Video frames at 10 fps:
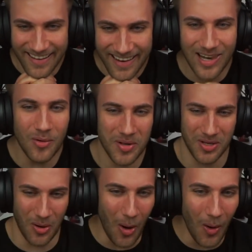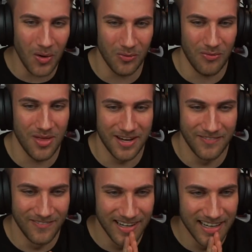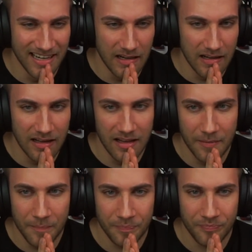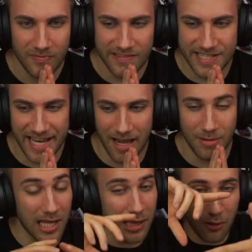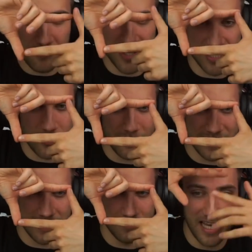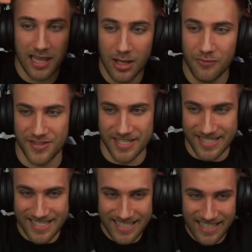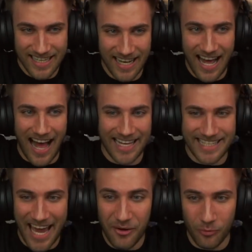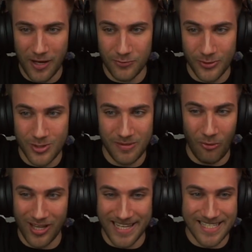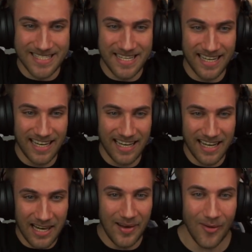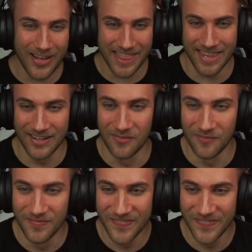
Look at all of them. Damn, I love this concept. I love this. I cannot wait for it to be released. Look at them.